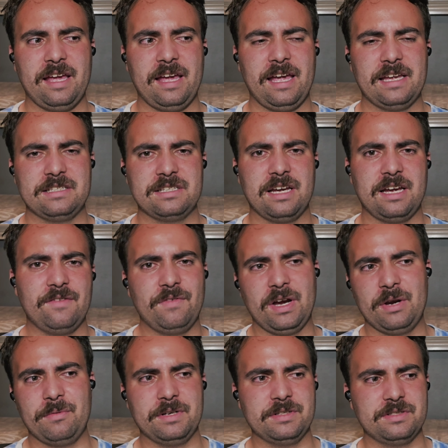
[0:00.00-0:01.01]

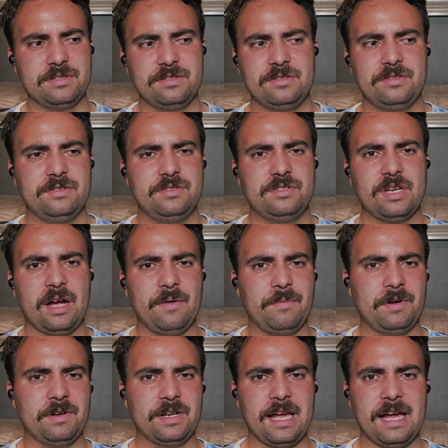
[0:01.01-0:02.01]
antivirus
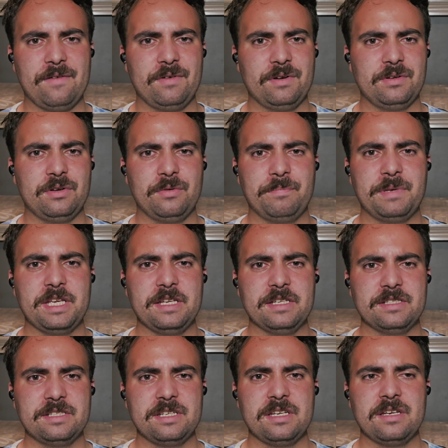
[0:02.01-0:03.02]
software to have on your
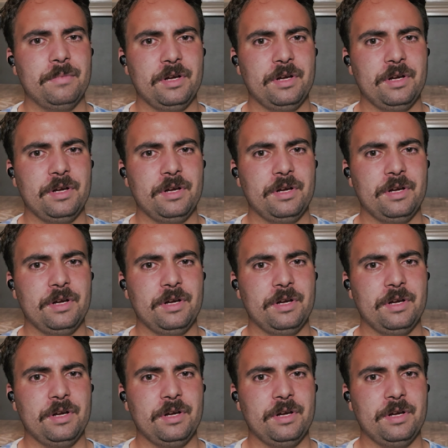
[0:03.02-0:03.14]
PC.